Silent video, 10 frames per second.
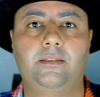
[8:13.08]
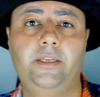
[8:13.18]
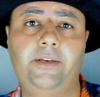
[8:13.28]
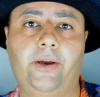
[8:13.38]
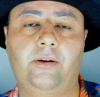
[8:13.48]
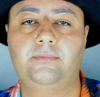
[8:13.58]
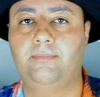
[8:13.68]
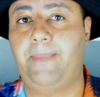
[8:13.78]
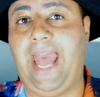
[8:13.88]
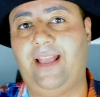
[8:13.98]
You know,
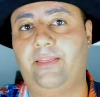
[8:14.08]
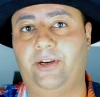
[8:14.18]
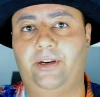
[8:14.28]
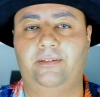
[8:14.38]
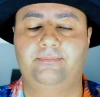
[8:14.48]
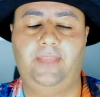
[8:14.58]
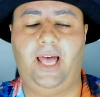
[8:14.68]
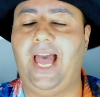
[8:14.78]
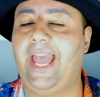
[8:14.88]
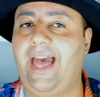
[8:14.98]
back there,
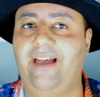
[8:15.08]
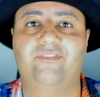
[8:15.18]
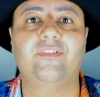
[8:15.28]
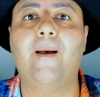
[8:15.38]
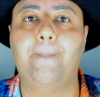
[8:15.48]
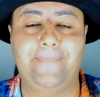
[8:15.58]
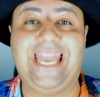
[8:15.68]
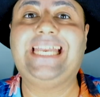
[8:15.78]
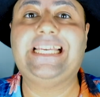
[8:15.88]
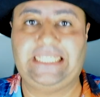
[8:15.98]
I have
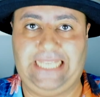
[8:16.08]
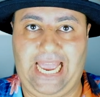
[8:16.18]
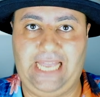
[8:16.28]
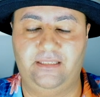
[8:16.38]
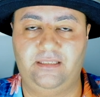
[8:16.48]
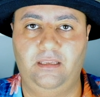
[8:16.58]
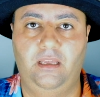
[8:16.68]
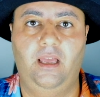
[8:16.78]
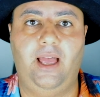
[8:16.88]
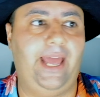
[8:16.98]
many stands.
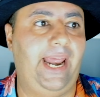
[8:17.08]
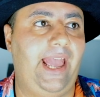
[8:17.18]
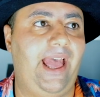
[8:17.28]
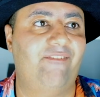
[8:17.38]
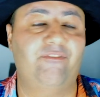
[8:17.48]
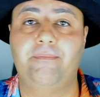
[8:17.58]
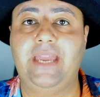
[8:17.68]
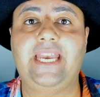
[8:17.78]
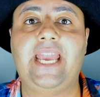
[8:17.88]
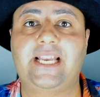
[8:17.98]
And I have
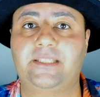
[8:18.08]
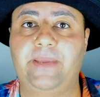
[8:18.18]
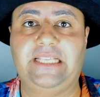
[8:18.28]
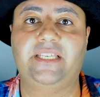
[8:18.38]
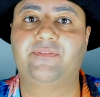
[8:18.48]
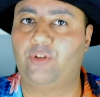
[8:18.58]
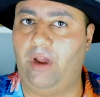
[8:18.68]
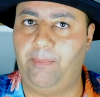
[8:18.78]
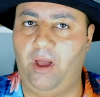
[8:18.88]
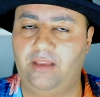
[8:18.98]
many expensive
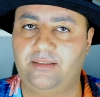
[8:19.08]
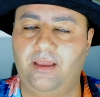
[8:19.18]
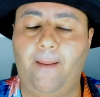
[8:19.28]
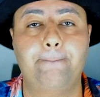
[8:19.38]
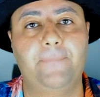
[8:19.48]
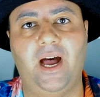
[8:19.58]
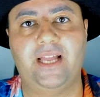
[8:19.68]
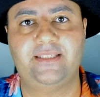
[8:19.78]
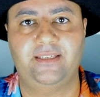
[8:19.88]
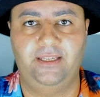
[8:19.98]
tripods.
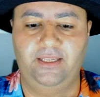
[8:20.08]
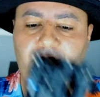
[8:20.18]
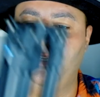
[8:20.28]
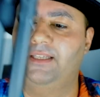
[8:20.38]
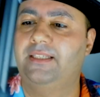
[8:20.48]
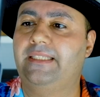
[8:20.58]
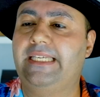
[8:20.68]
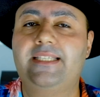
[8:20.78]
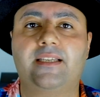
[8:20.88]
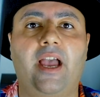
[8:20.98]
But
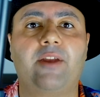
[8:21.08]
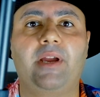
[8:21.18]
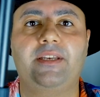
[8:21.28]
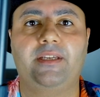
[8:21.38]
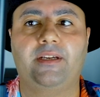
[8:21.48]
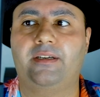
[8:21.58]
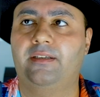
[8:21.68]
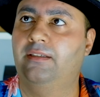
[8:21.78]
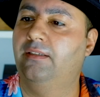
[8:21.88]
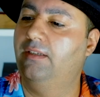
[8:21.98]
this guy right here
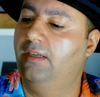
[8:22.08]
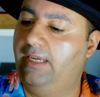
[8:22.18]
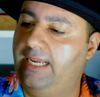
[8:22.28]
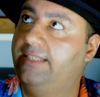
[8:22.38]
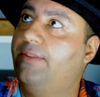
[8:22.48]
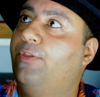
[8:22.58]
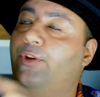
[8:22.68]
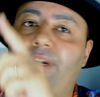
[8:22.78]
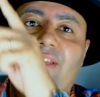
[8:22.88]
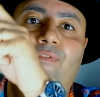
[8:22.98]
is
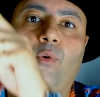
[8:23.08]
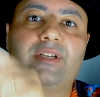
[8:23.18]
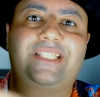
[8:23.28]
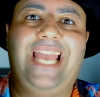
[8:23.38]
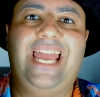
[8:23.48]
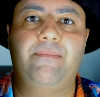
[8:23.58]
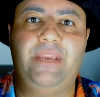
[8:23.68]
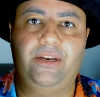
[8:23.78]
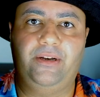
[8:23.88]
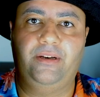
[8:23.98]
34
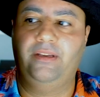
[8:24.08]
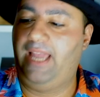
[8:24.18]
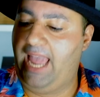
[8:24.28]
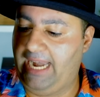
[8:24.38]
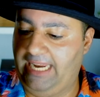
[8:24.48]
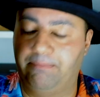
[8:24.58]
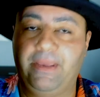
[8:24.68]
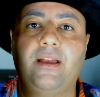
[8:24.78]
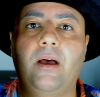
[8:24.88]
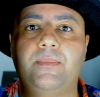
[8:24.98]
centimeter and it
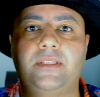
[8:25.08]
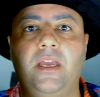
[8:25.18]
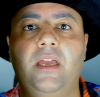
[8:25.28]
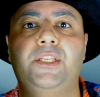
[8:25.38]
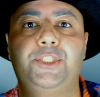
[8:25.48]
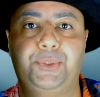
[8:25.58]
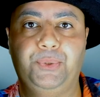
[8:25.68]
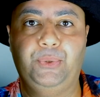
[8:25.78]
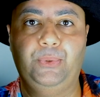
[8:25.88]
becomes 2